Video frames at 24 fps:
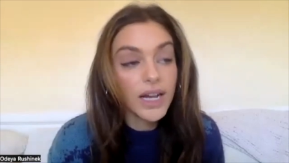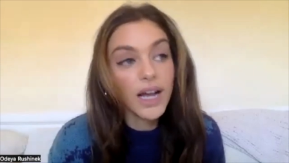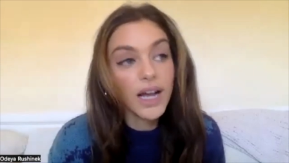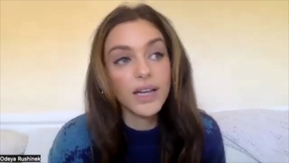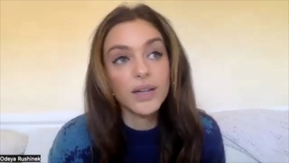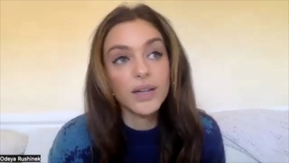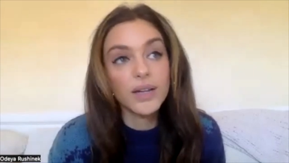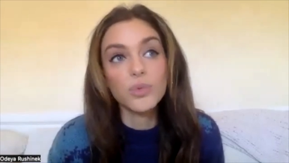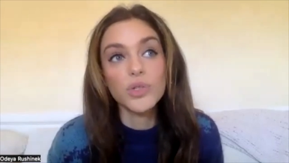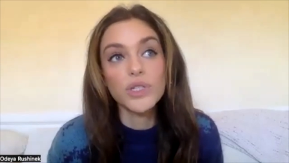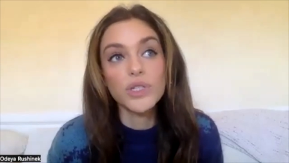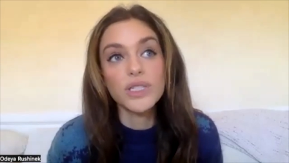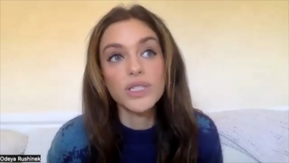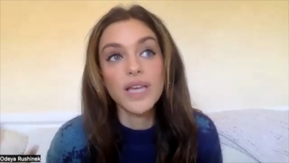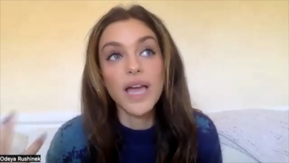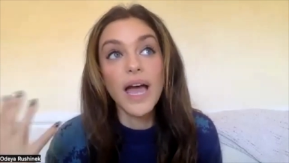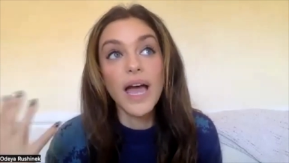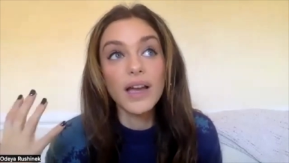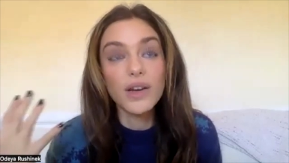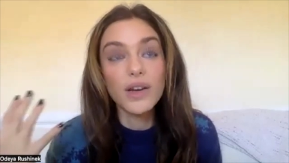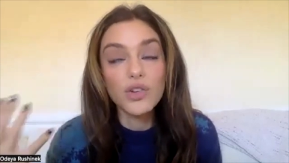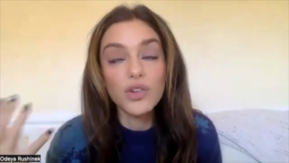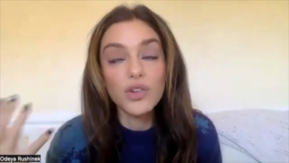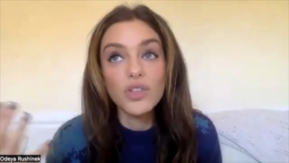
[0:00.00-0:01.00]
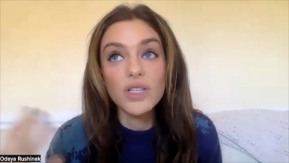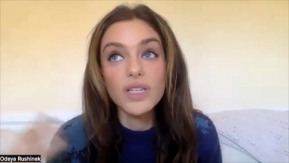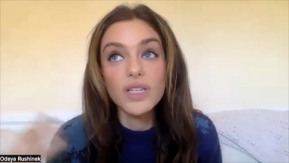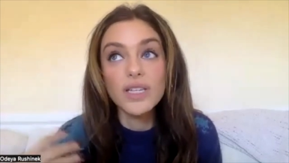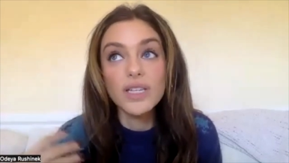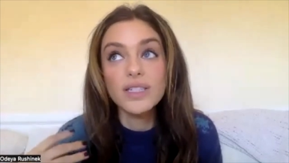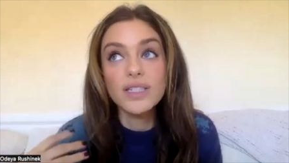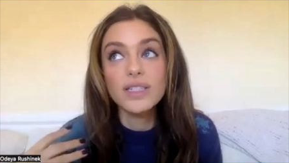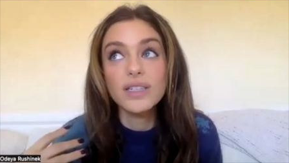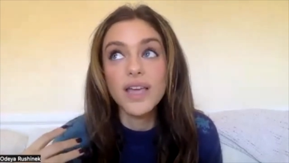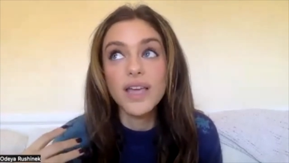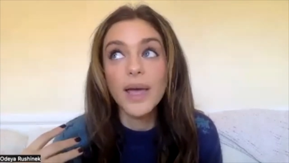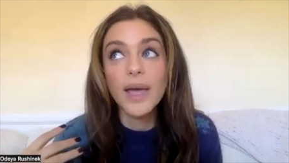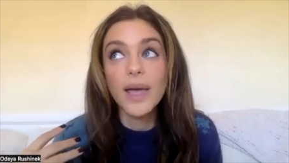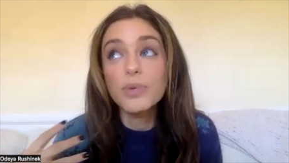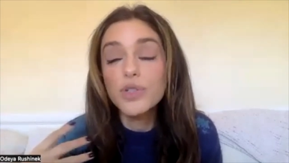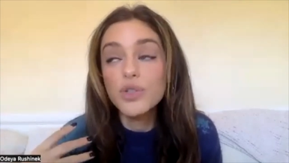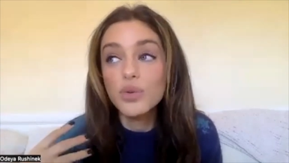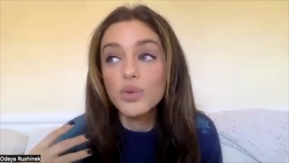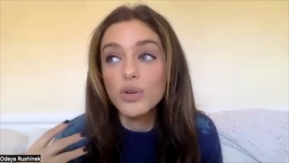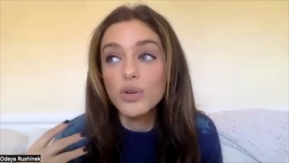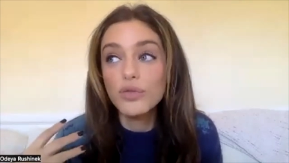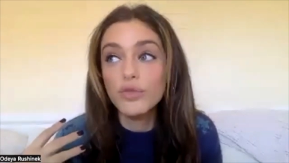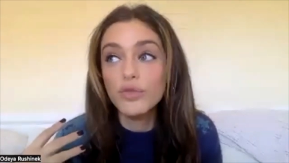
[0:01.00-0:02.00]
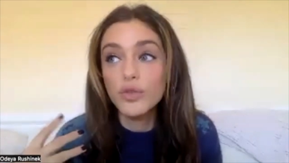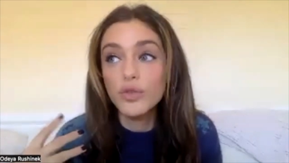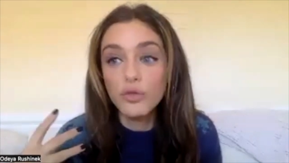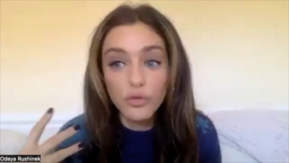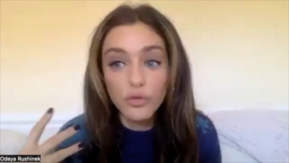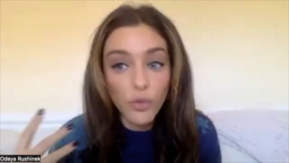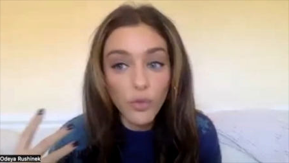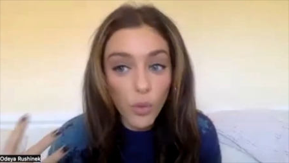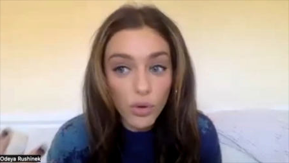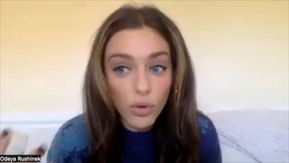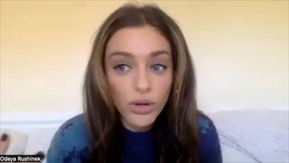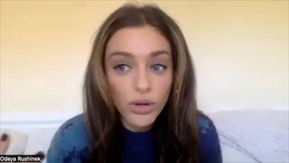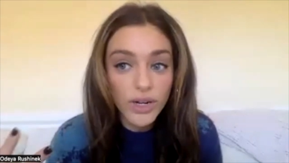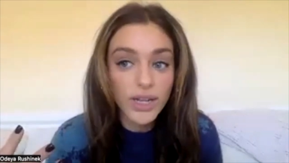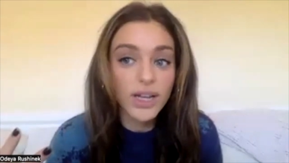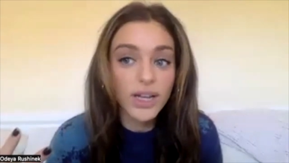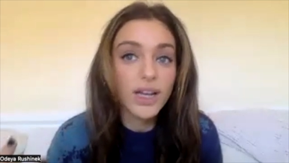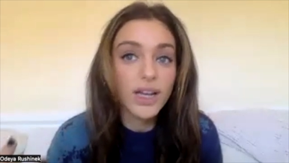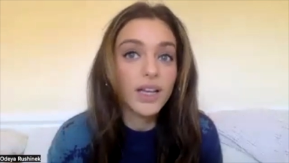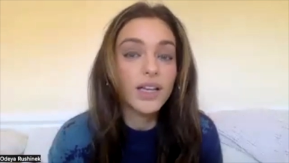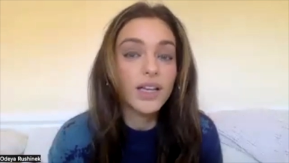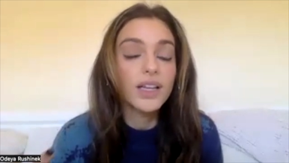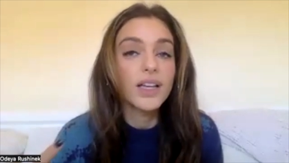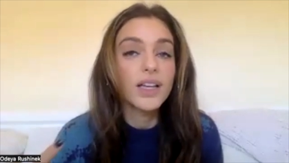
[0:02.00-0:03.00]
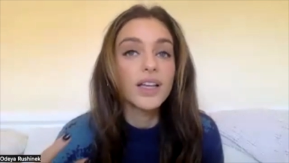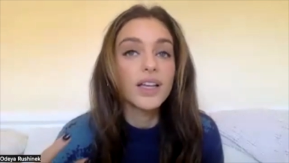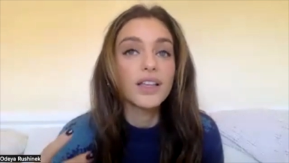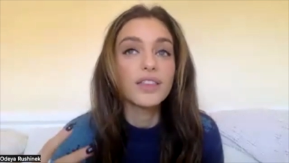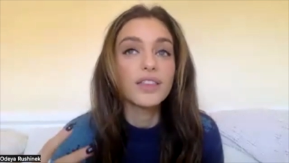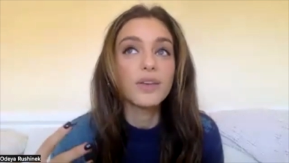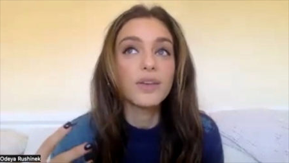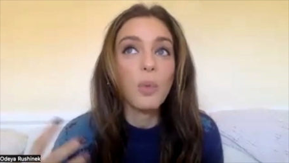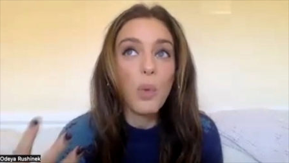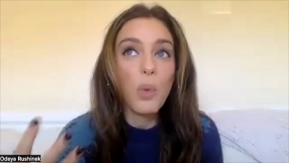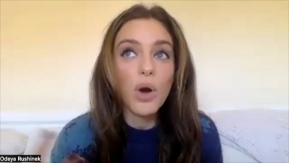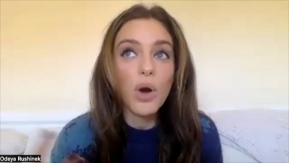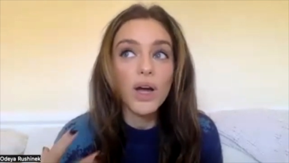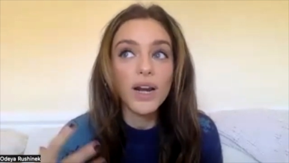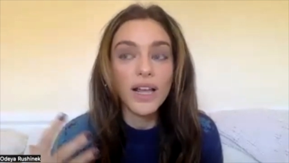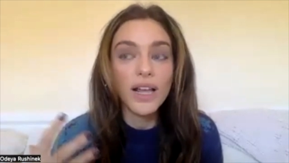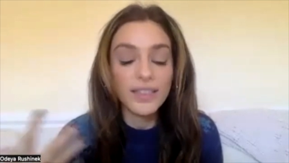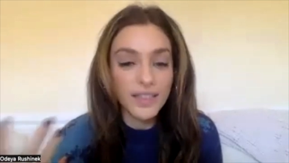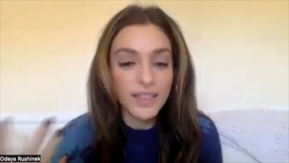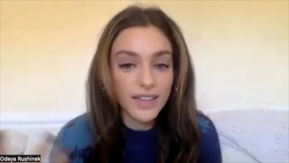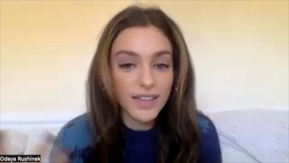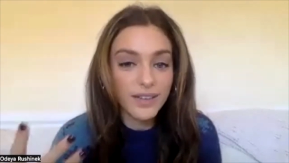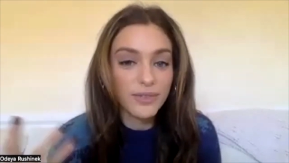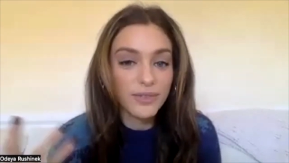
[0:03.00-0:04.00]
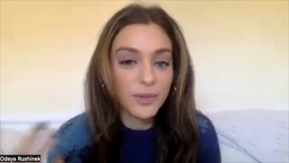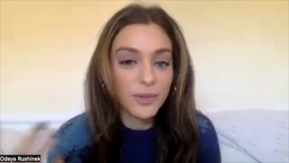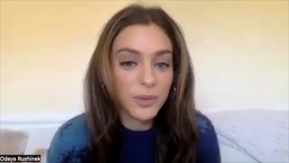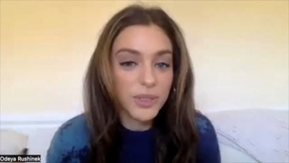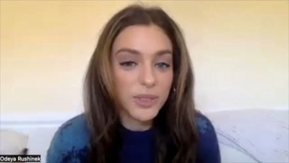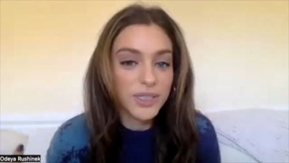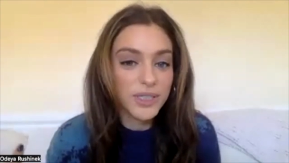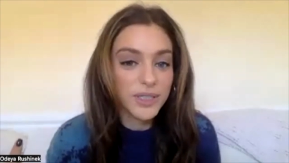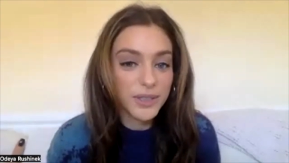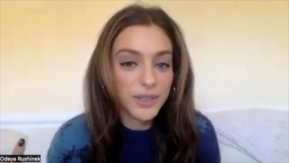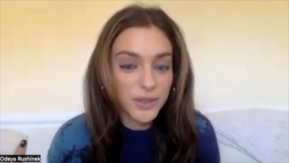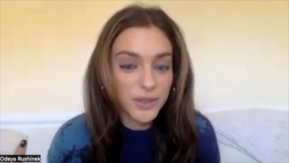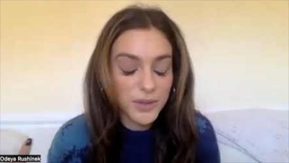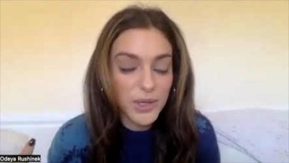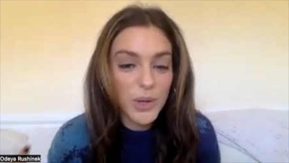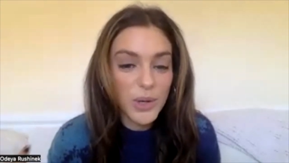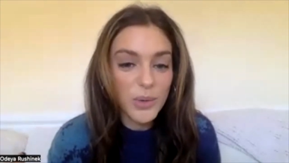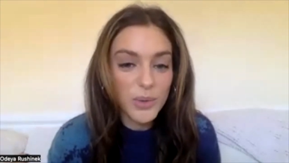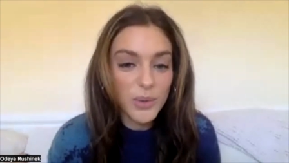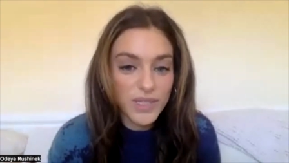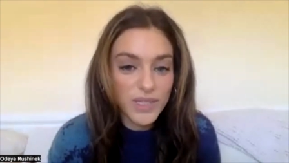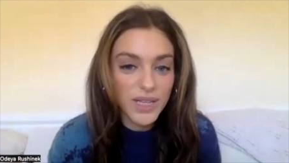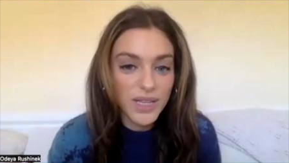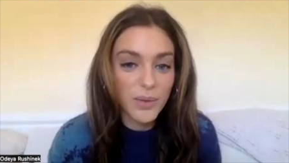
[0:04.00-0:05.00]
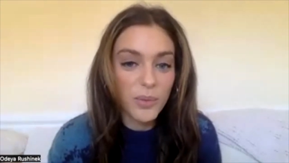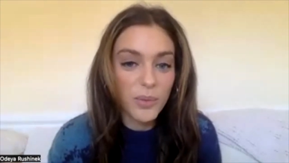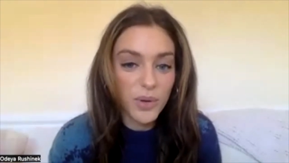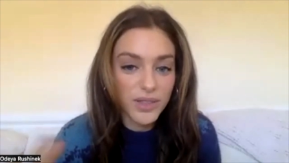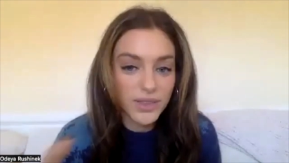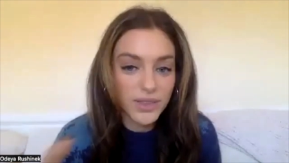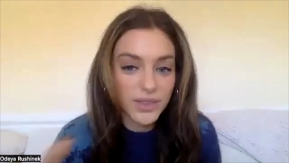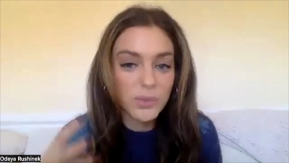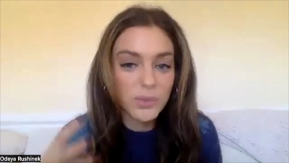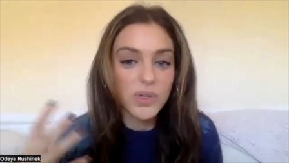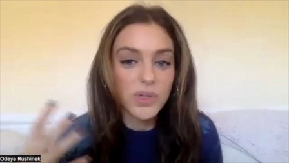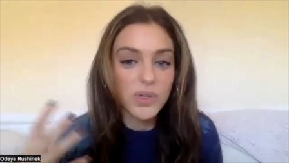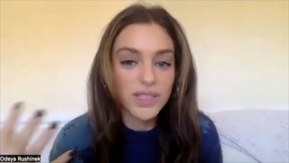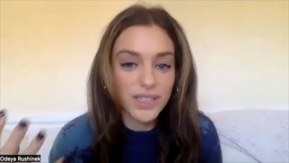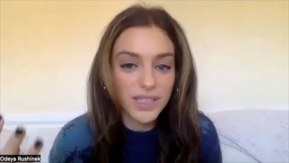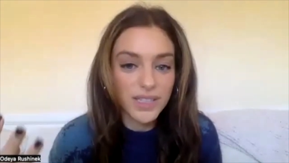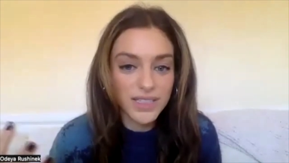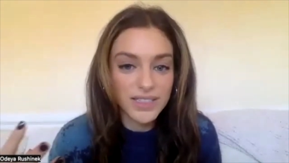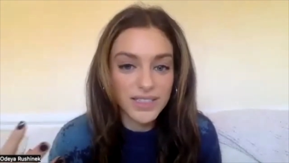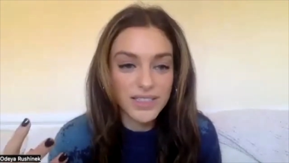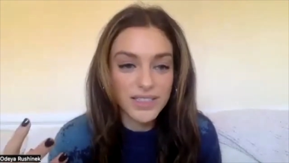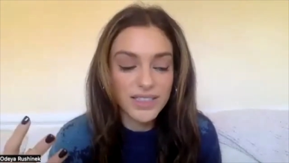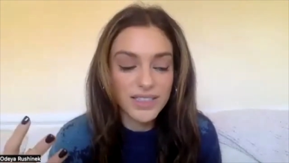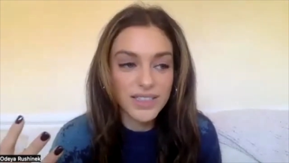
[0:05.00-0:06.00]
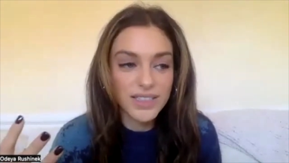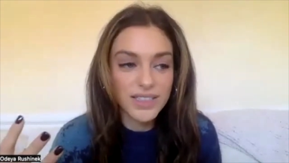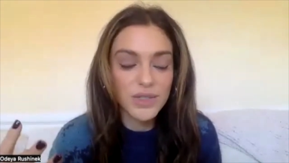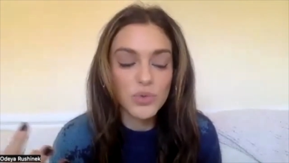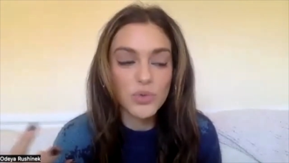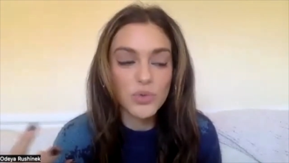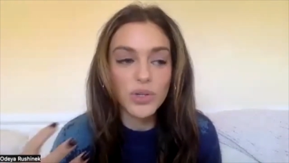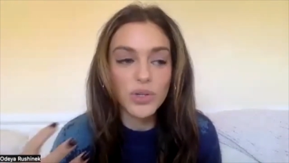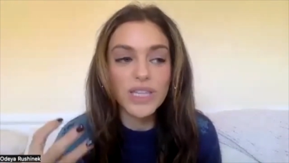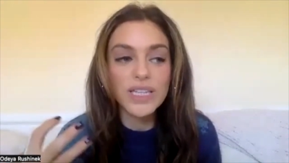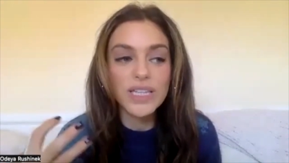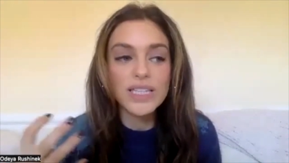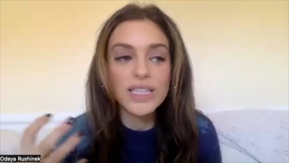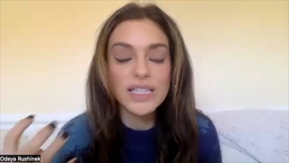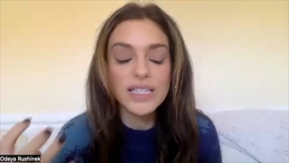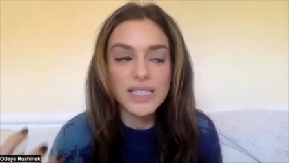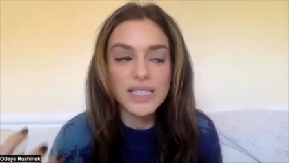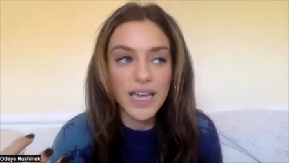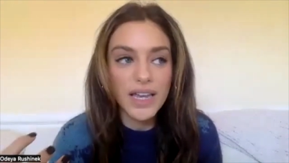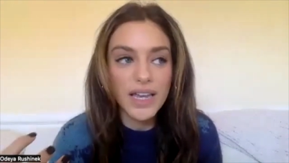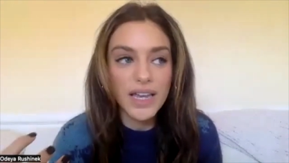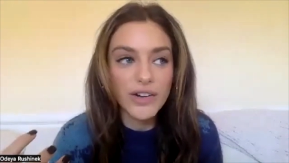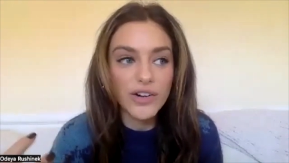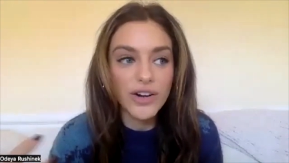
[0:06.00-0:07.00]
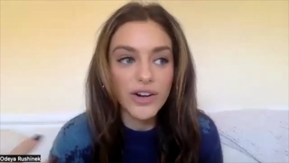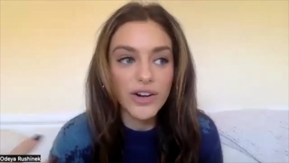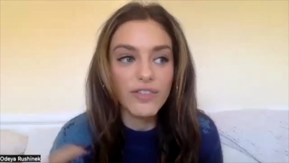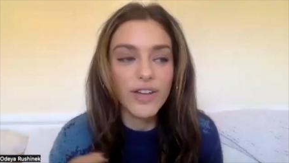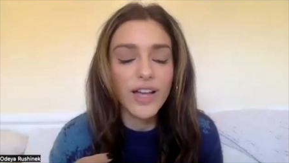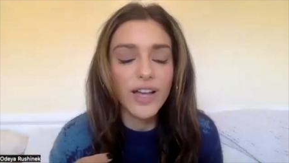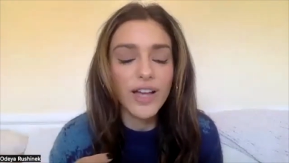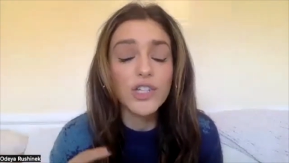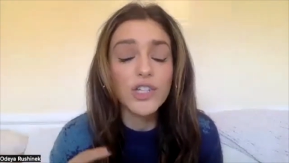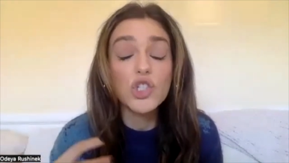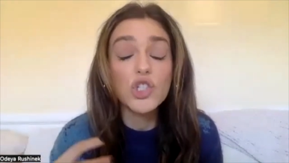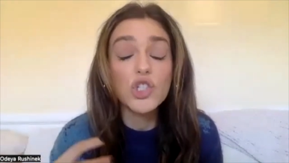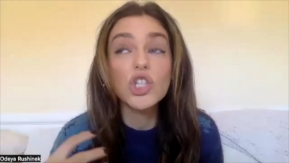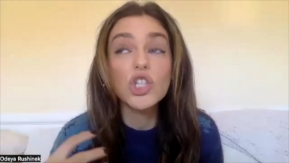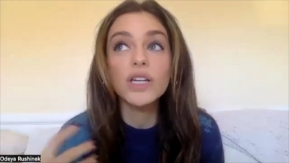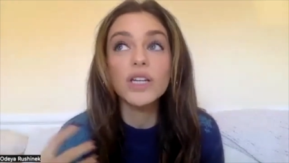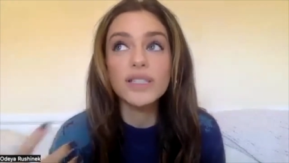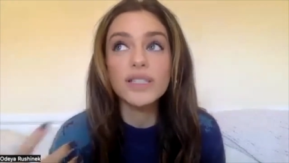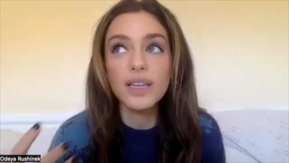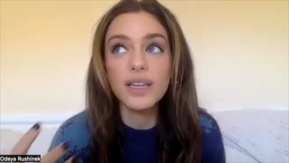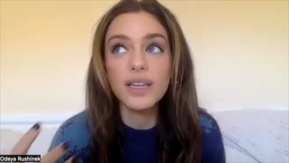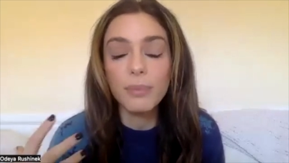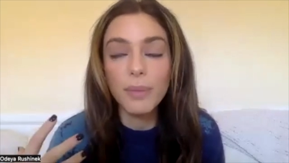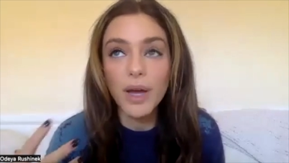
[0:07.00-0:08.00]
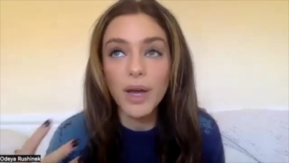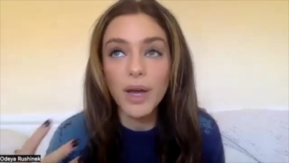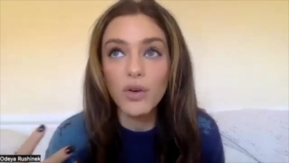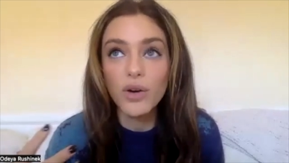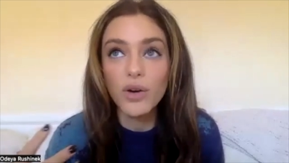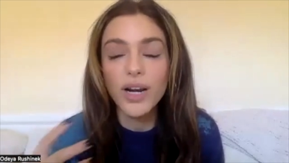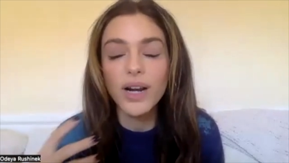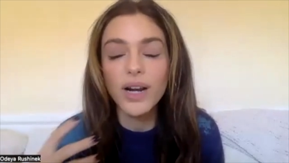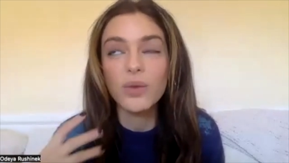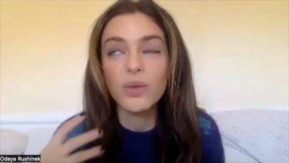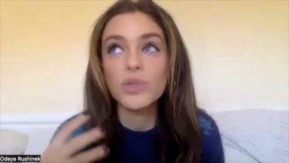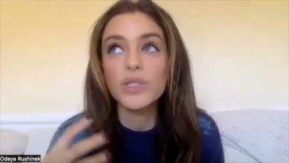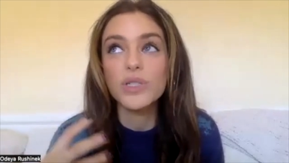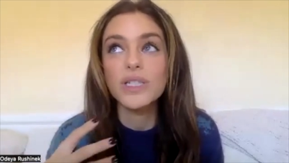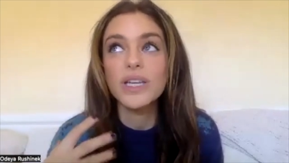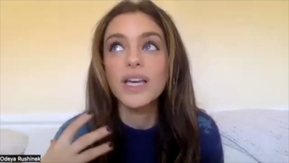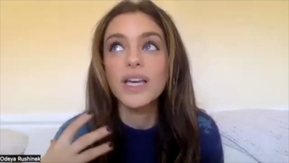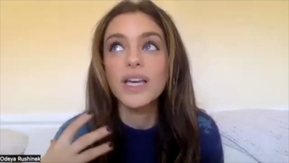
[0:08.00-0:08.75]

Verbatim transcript: I was actually his episode of Euphoria the one I think everyone knows that one, the one that he's he's really the center of, had just come out, and I was